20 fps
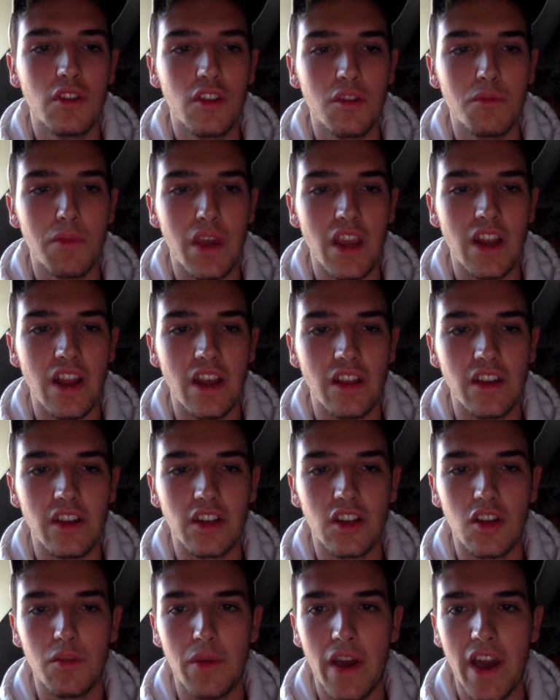made Elliot
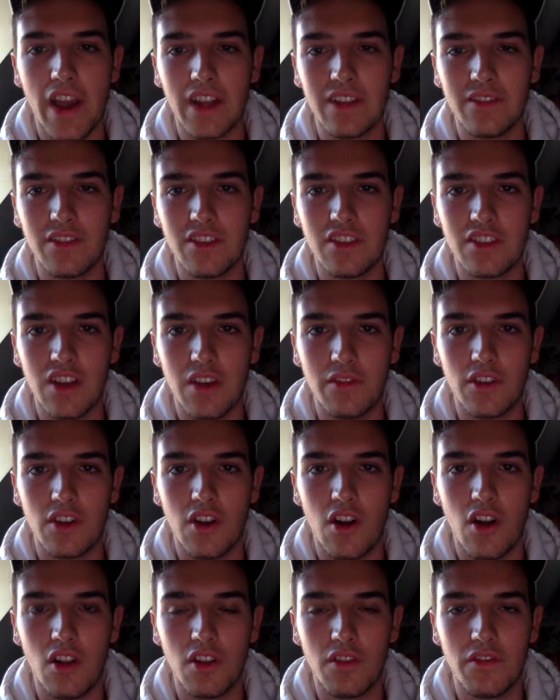go back if he suffered
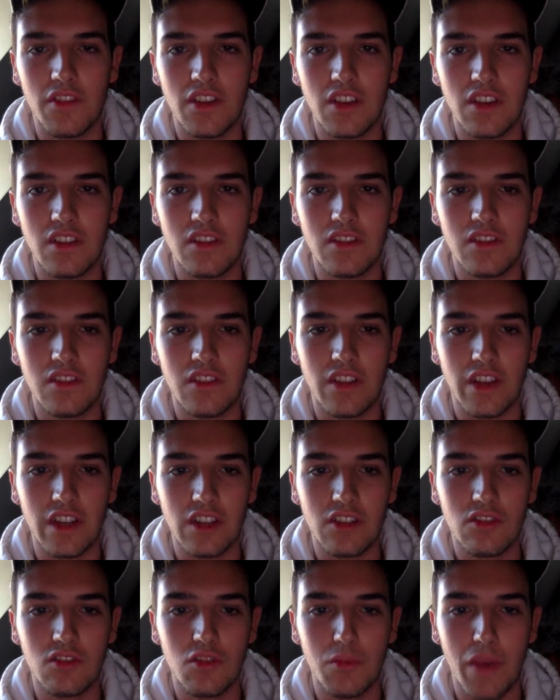all of these
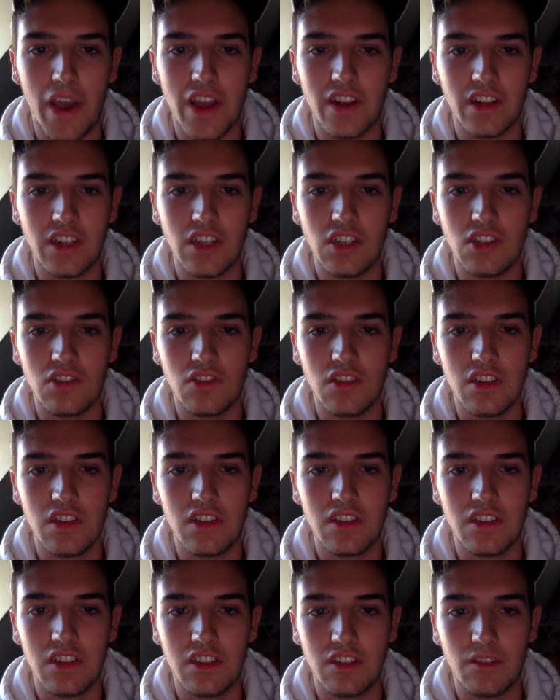like traumatic
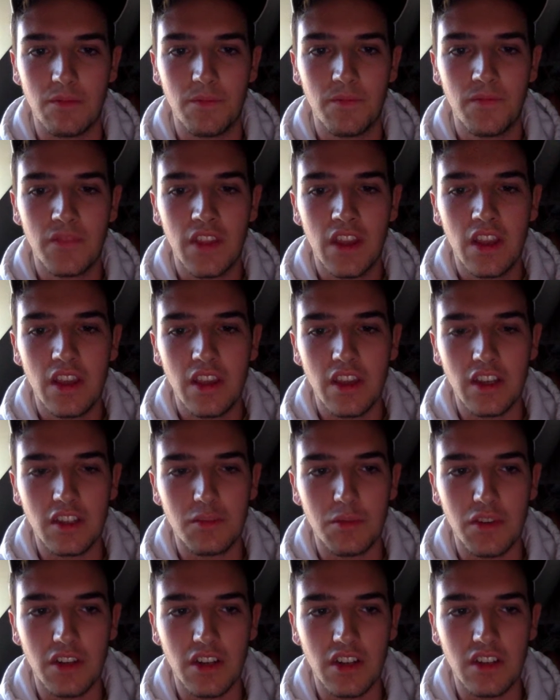injuries and
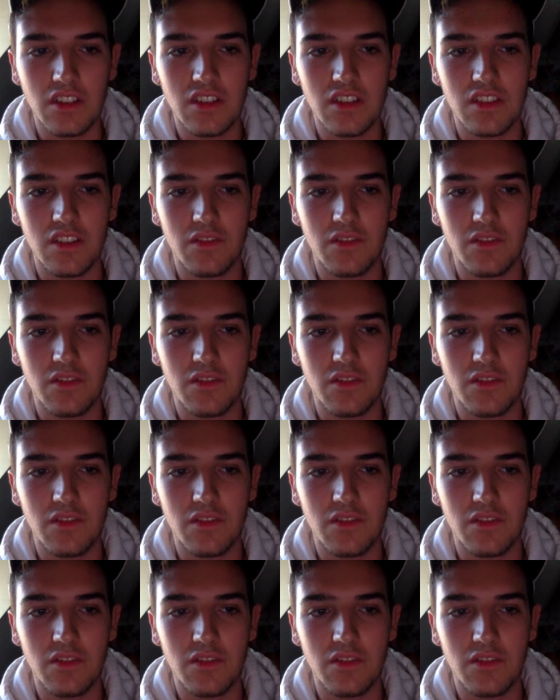experiences?